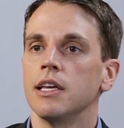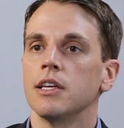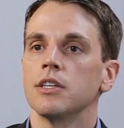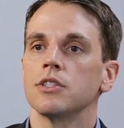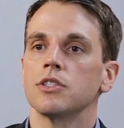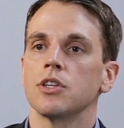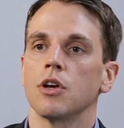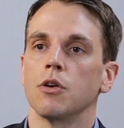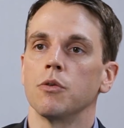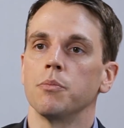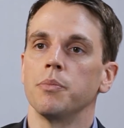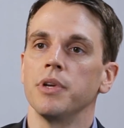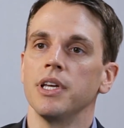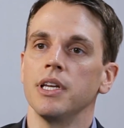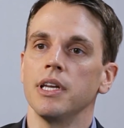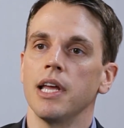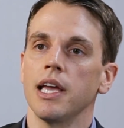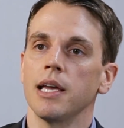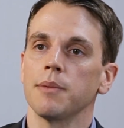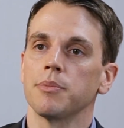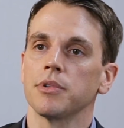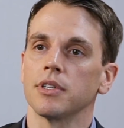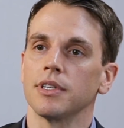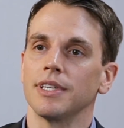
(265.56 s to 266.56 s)
So being
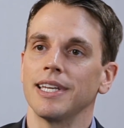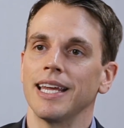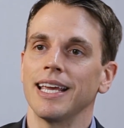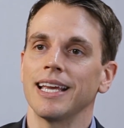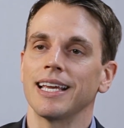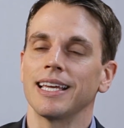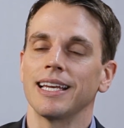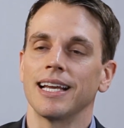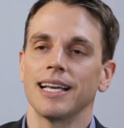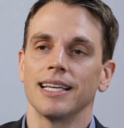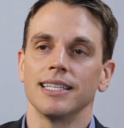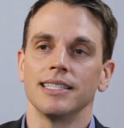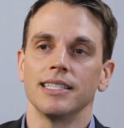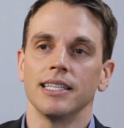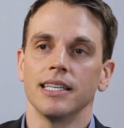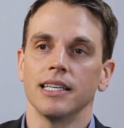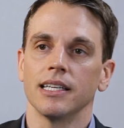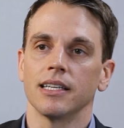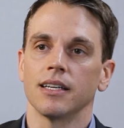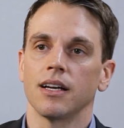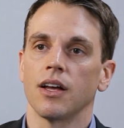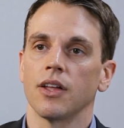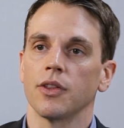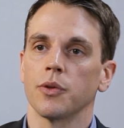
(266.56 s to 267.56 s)
able to take an
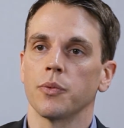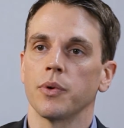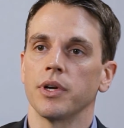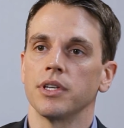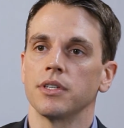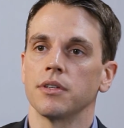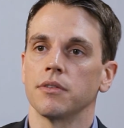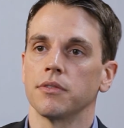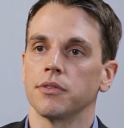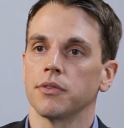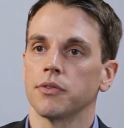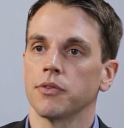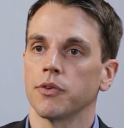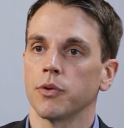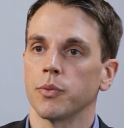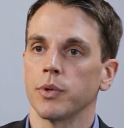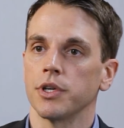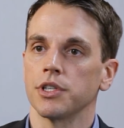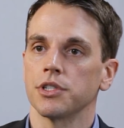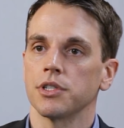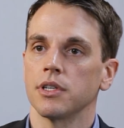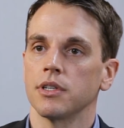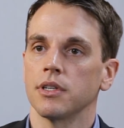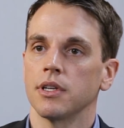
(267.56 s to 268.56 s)
idea all the way to
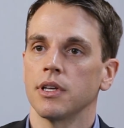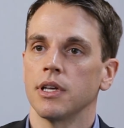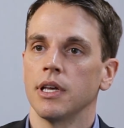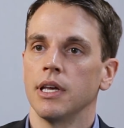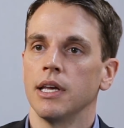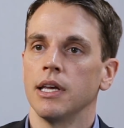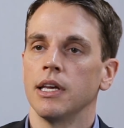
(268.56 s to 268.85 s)
fruition,